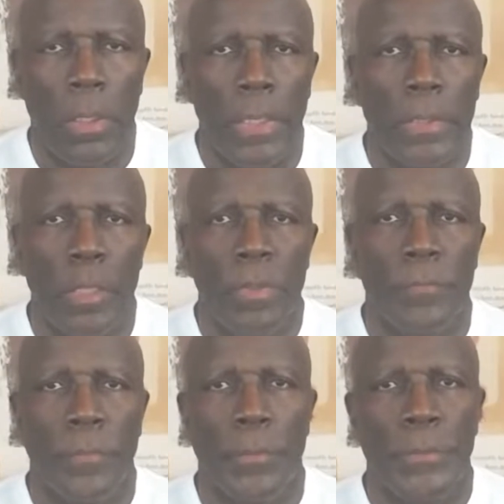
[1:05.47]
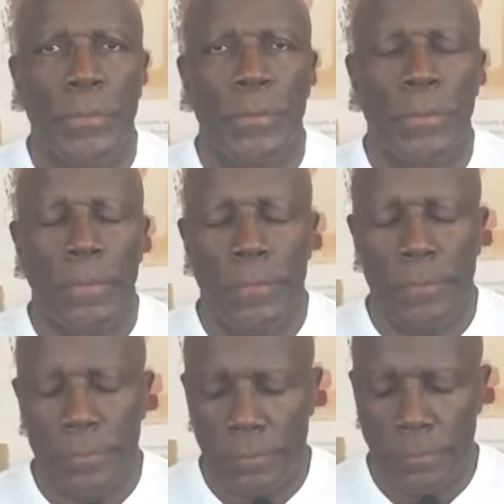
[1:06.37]
I come before you
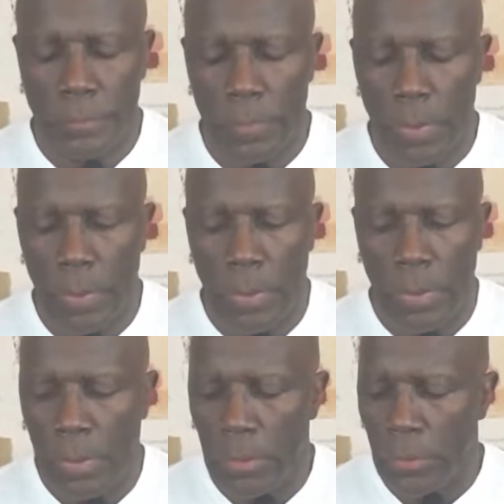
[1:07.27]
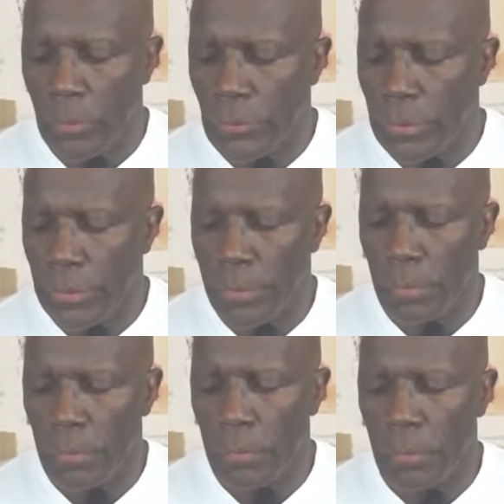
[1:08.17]
to share
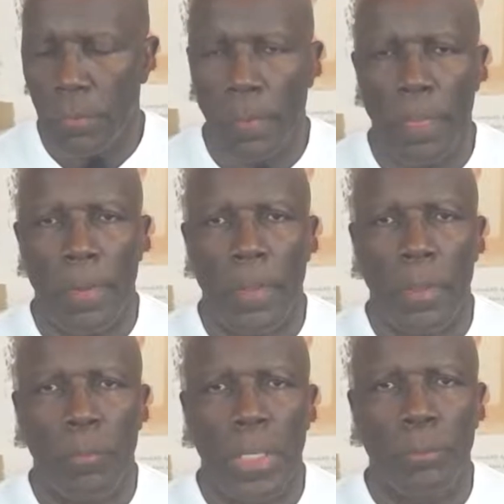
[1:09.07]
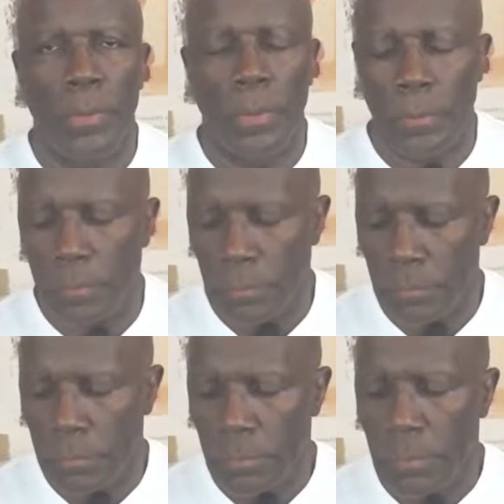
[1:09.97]
my book
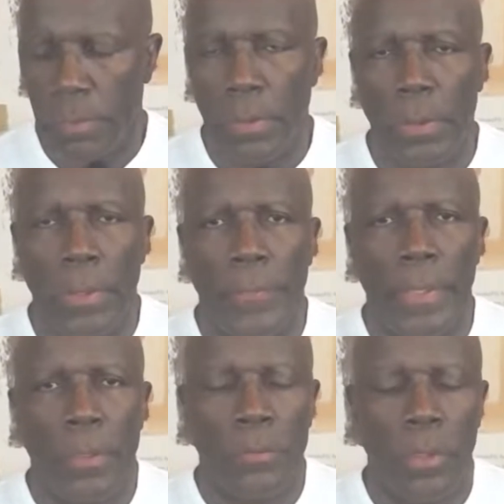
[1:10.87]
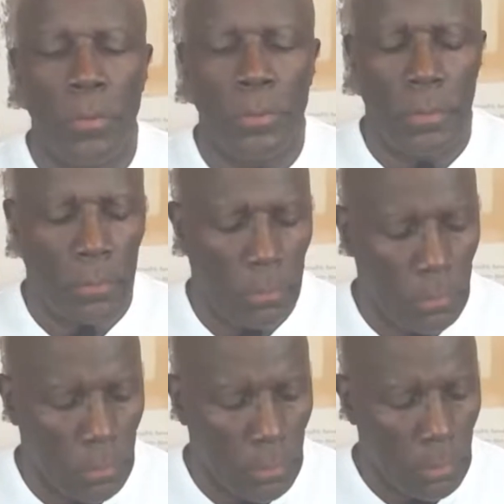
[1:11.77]
that I wrote
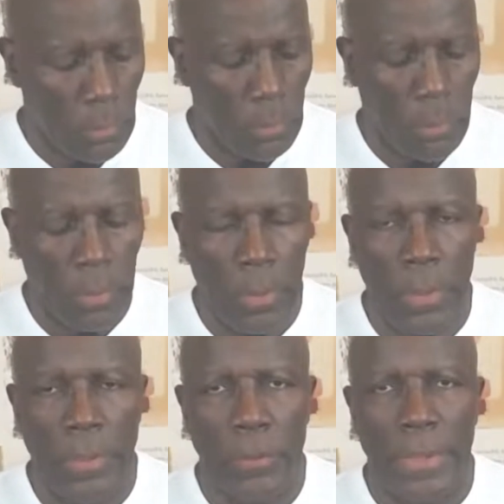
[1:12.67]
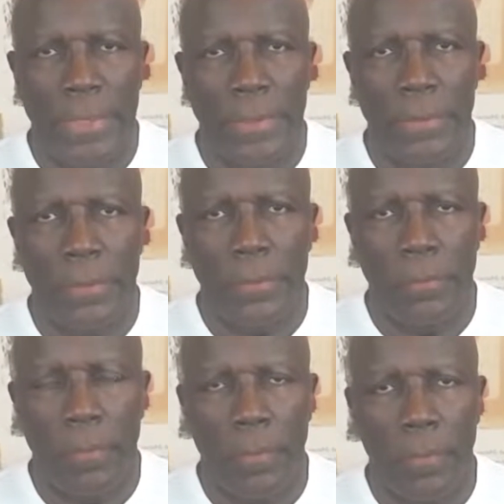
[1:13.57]
and edited
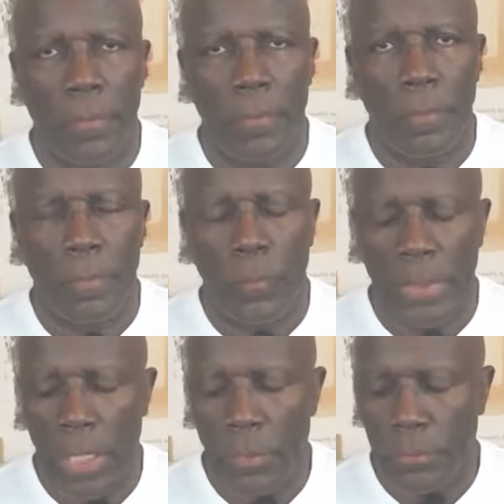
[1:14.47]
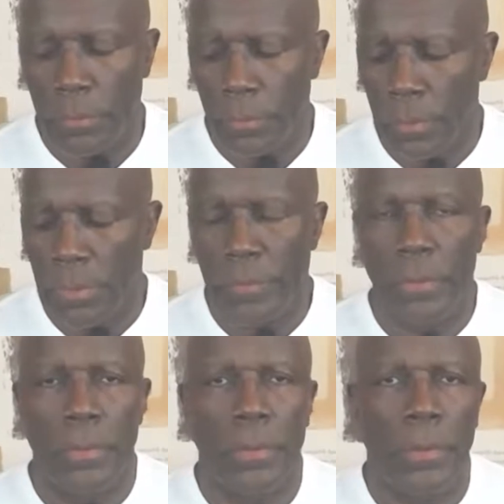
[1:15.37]
when I was living
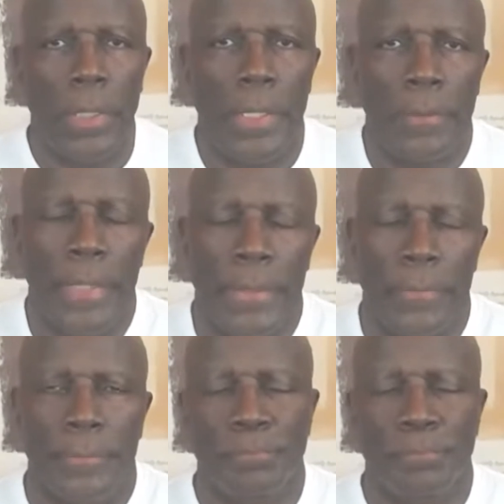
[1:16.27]
in Colorado.